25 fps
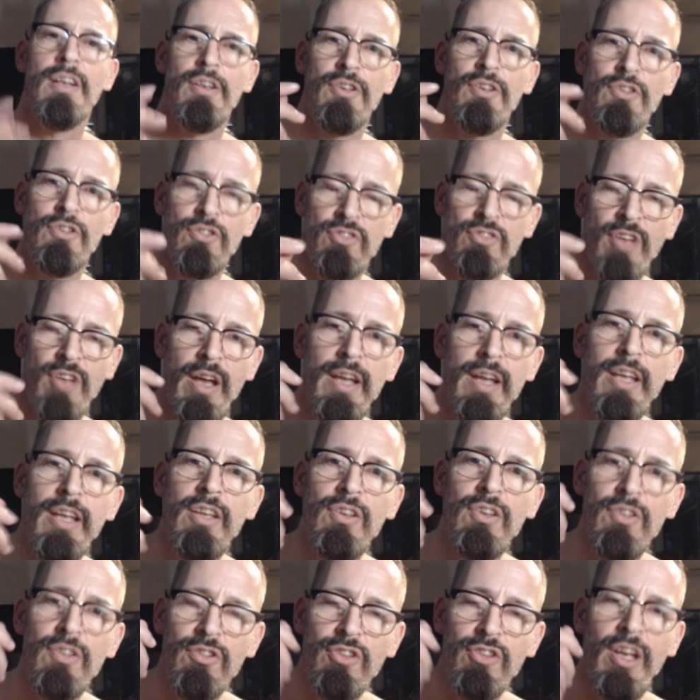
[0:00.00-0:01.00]
Say,
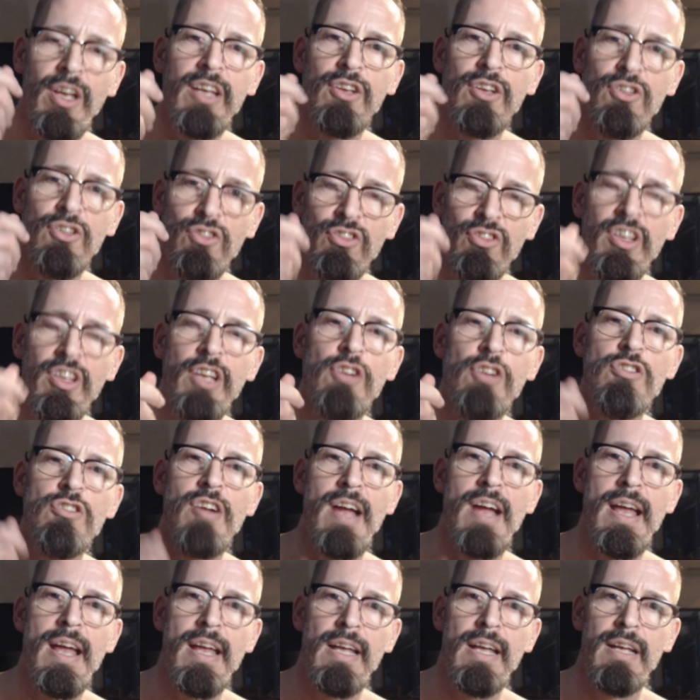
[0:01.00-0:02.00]
say a
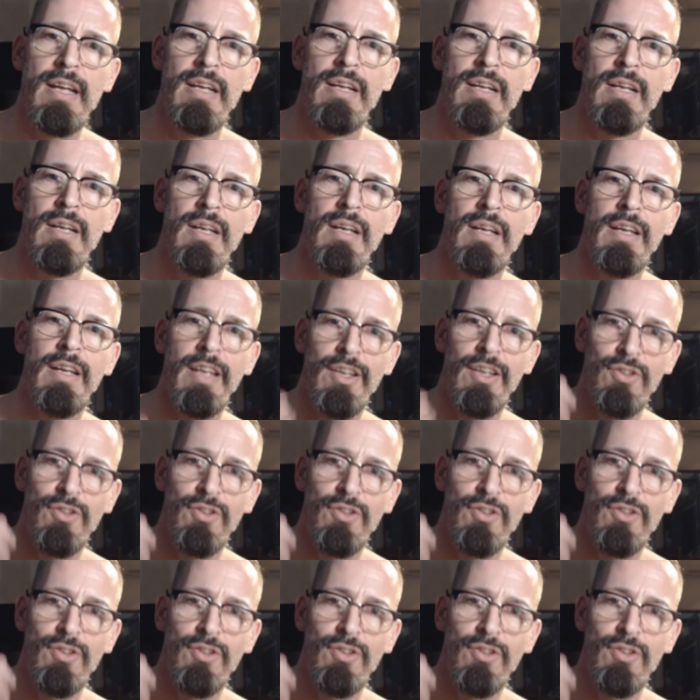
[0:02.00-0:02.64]
cigarette is